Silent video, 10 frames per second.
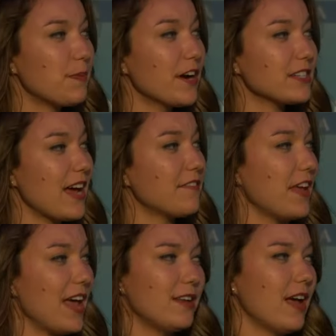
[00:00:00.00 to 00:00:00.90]
better to have
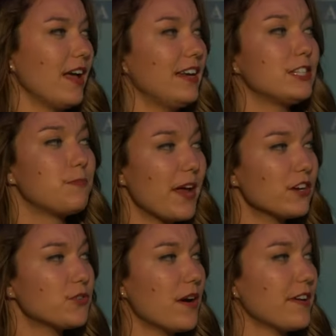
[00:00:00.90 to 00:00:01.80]
it, it is
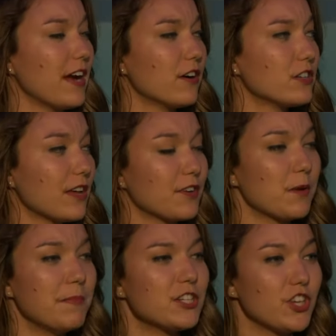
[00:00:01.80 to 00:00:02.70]
better to have errors of
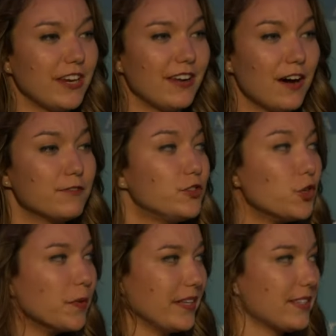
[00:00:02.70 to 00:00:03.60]
commission of
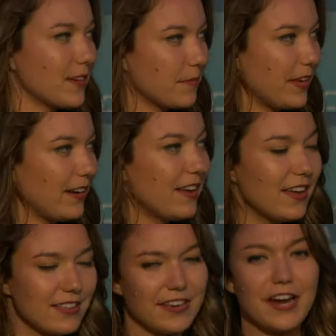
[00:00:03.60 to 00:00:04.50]
doing something
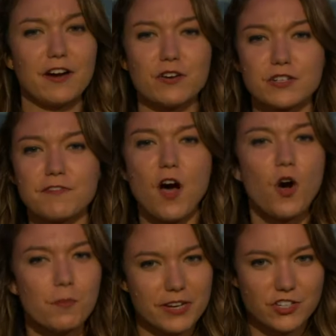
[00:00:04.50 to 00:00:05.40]
than errors of
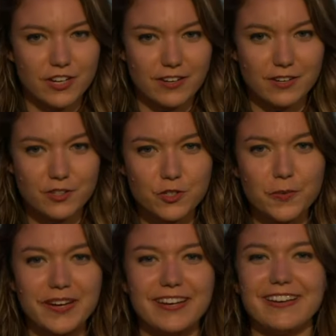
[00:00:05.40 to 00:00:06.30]
omission,
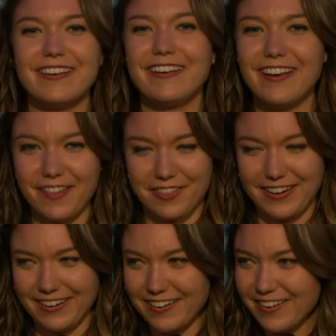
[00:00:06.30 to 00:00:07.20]
doing
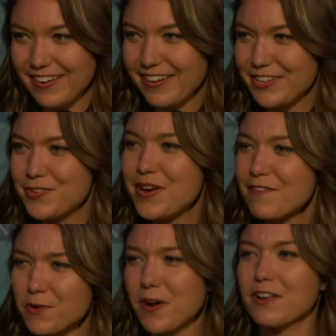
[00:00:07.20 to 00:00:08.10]
nothing. You
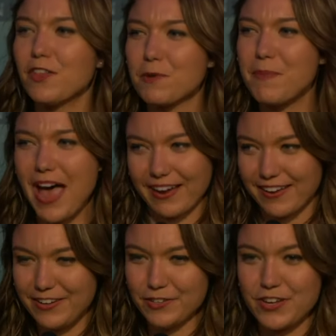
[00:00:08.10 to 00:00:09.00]
never want to look back
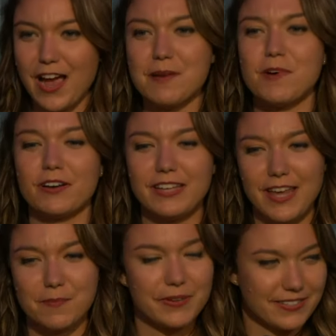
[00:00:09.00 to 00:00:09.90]
at your time on
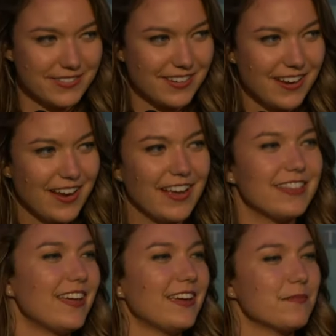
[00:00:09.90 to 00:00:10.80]
campus
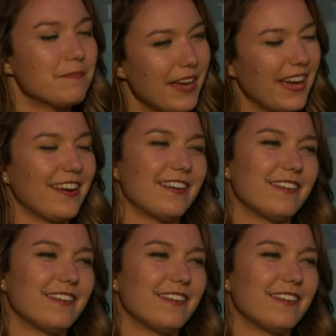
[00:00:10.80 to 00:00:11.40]
and think, "Man,